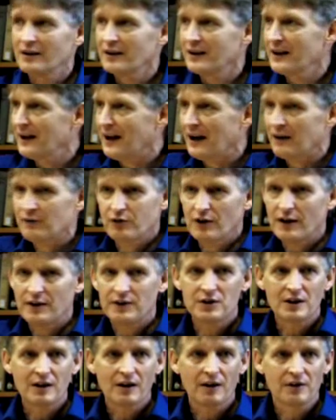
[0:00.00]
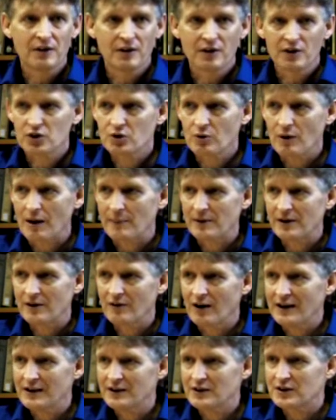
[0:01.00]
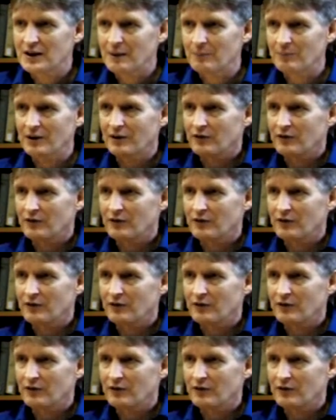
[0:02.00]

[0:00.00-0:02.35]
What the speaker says: Again, our friends in London at the Swaminarayan temple,